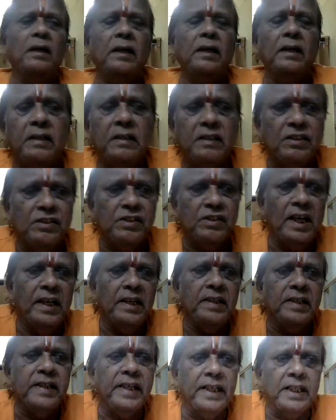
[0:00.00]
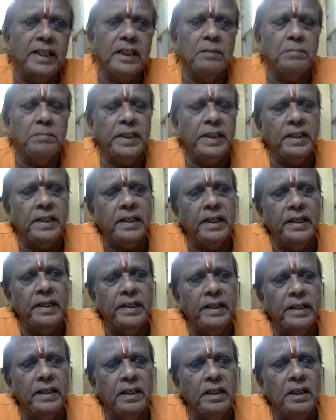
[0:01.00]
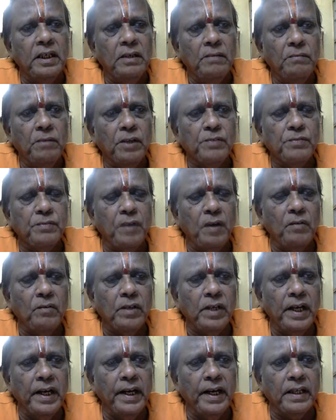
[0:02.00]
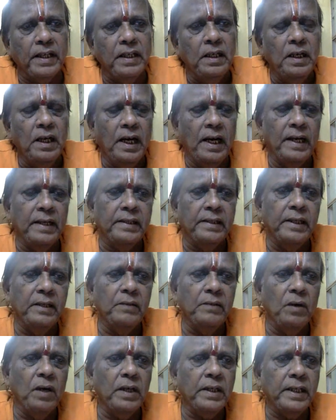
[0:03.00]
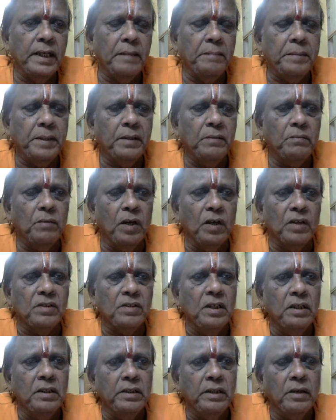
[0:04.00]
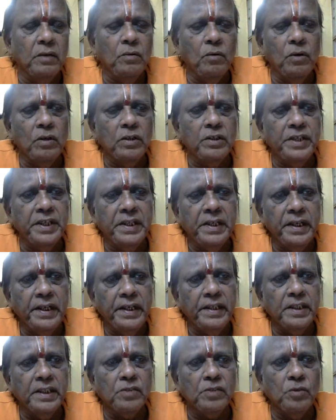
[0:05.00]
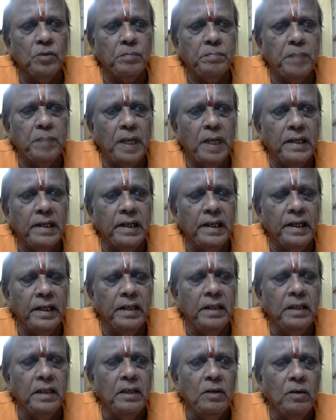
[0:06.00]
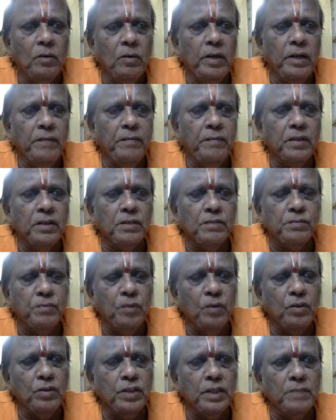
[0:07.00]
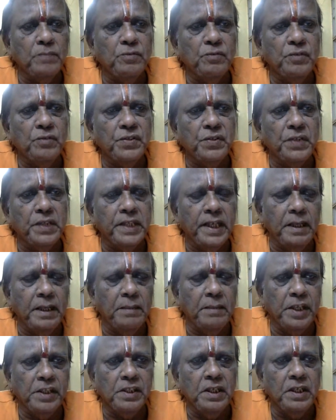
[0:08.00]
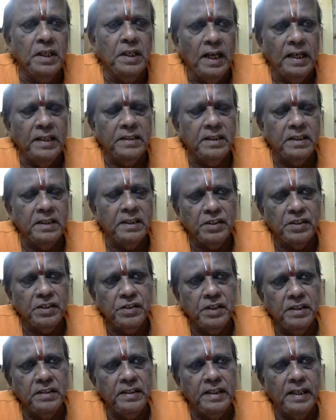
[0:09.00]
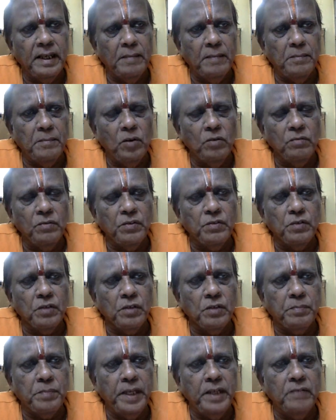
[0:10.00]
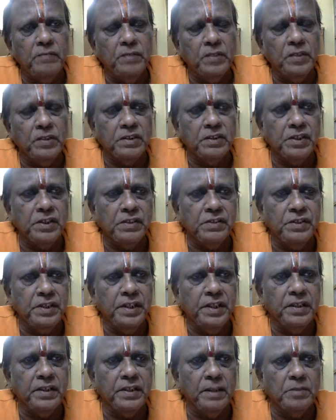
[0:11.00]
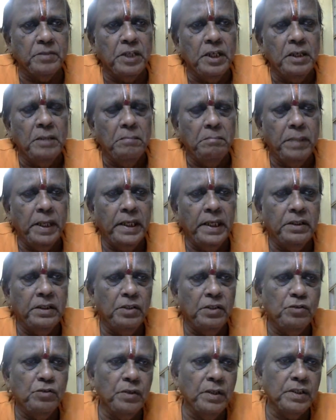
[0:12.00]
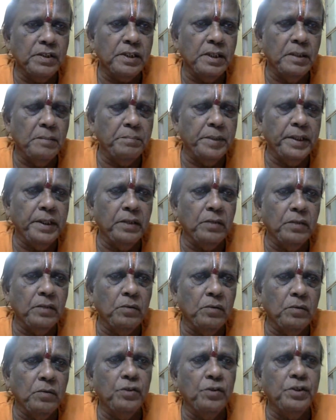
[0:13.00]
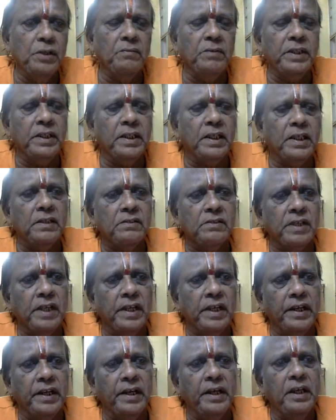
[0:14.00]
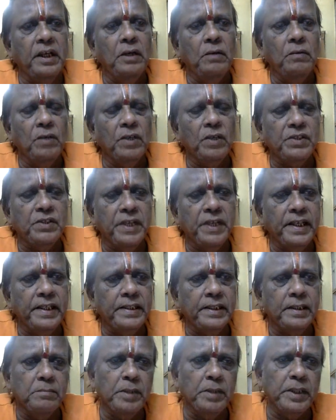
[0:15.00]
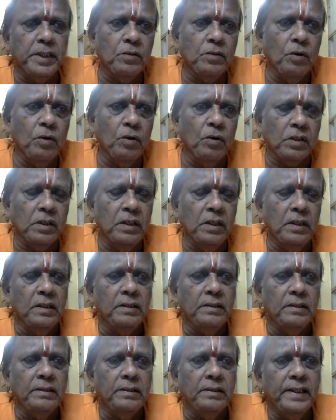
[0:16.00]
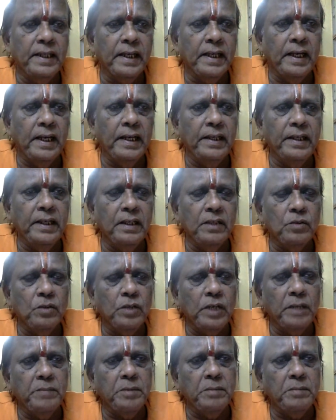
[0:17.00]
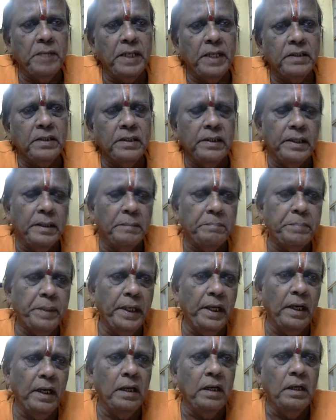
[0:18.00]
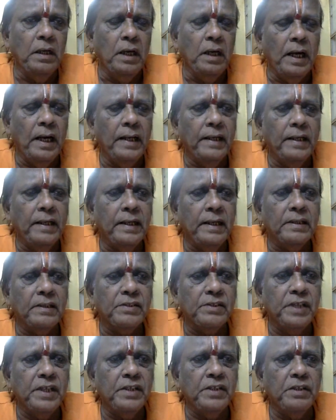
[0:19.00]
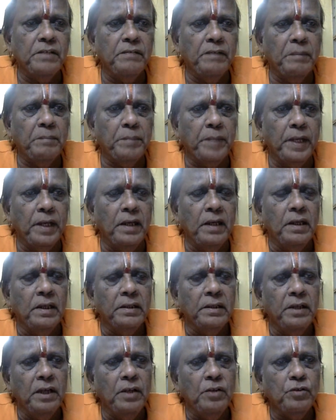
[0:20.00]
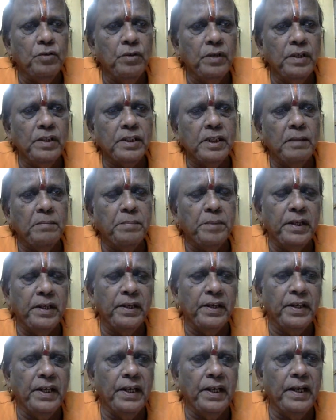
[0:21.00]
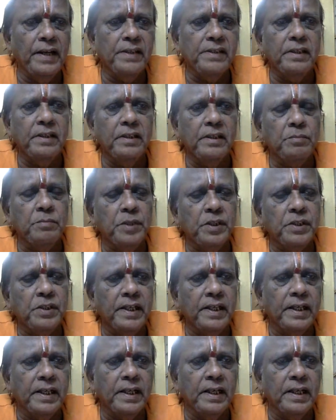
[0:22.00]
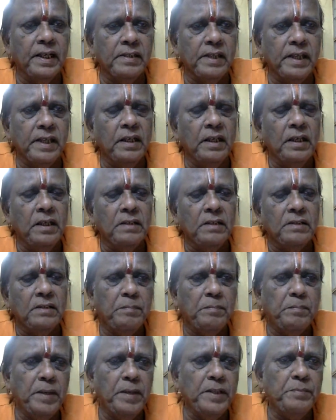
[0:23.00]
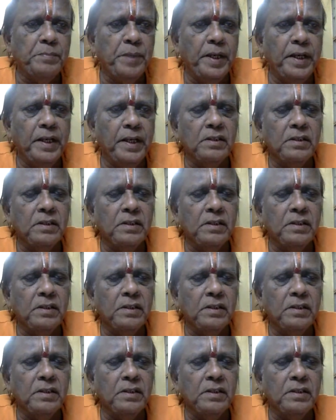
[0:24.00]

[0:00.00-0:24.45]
stand taken by the carrier was found correct. And then what happened was the court decreed the suit partly only for the 4 drums which were damaged, and the amount which was paid for the 16 drums by the insurance company in collusion with the consignee was negated by the court. Then the carrier took up the matter in appeal, and at the stage of appeal, the insurance company realized its mistake and said, "Sir, please pay us